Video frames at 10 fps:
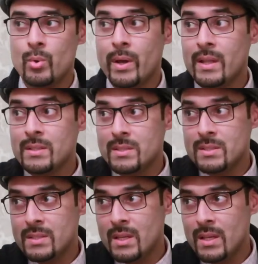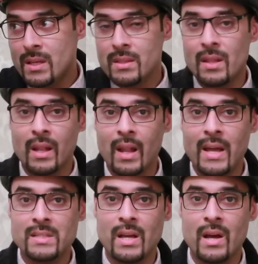you can see the
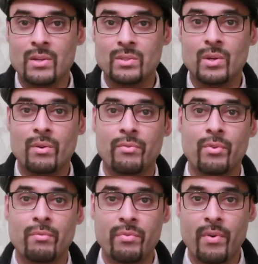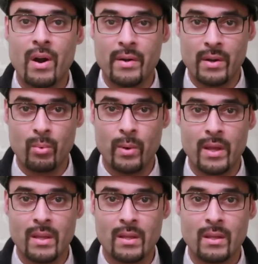lighthouse from far
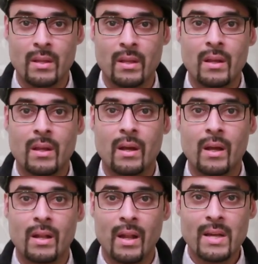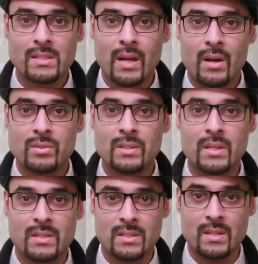away. A lighthouse
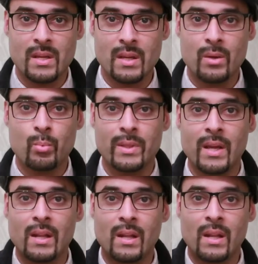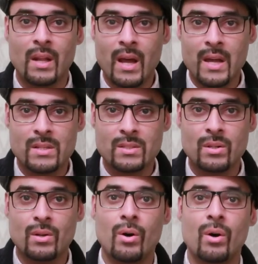is there with a light
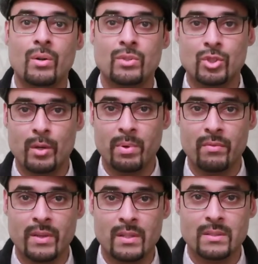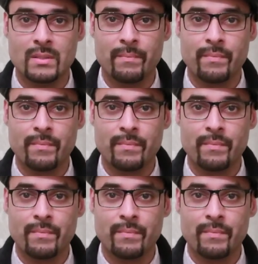on top of it